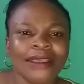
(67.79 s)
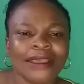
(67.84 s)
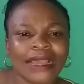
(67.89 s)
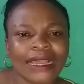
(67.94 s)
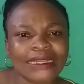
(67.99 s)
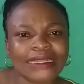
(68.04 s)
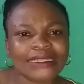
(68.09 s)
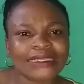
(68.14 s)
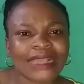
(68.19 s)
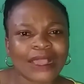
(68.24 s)

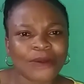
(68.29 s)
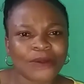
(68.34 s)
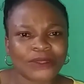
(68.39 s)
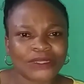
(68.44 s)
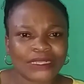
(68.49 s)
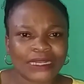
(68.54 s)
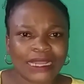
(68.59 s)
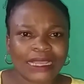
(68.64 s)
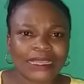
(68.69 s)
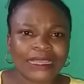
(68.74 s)
And this guy
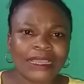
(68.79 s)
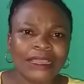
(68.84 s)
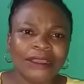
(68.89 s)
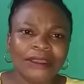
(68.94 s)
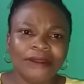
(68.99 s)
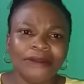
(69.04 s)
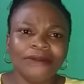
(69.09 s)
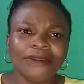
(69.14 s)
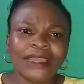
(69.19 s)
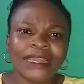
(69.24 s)
was like
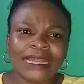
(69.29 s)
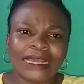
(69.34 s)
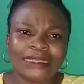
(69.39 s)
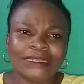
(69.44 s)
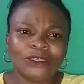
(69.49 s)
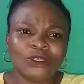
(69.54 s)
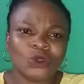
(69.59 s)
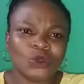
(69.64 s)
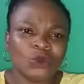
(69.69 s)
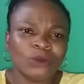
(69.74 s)
looking at
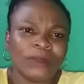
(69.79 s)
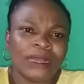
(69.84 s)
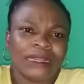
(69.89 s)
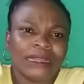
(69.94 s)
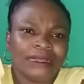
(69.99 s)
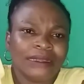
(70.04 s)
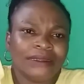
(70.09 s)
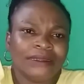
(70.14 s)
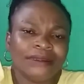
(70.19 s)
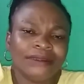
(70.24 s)
this woman
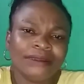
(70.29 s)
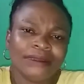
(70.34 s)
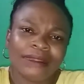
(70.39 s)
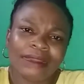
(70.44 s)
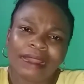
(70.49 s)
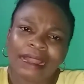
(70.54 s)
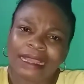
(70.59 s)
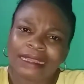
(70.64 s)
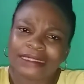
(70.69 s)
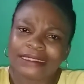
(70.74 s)

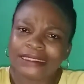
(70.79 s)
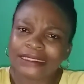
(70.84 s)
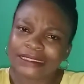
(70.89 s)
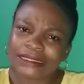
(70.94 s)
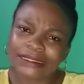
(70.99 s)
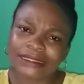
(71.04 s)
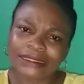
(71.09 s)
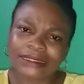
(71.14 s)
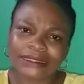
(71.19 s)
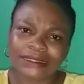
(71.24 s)
like
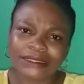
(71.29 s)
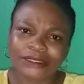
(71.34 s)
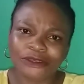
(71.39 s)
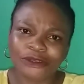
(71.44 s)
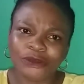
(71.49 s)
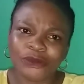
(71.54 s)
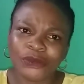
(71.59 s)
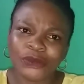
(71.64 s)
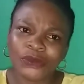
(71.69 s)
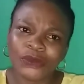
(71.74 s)
this, you
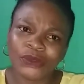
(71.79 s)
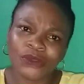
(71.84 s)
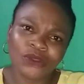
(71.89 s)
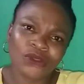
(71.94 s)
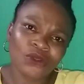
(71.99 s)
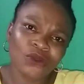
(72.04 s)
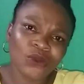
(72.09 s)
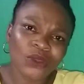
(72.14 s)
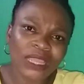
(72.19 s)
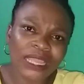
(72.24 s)
know,
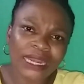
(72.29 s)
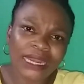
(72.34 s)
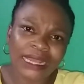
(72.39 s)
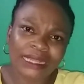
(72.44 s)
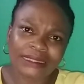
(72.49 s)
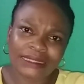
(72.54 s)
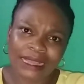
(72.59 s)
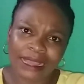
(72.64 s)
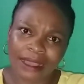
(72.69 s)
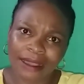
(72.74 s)
looking
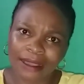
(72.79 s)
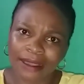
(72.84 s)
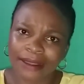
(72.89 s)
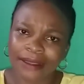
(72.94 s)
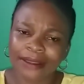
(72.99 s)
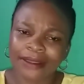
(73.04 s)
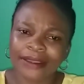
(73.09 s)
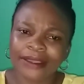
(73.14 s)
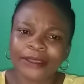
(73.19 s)
at her.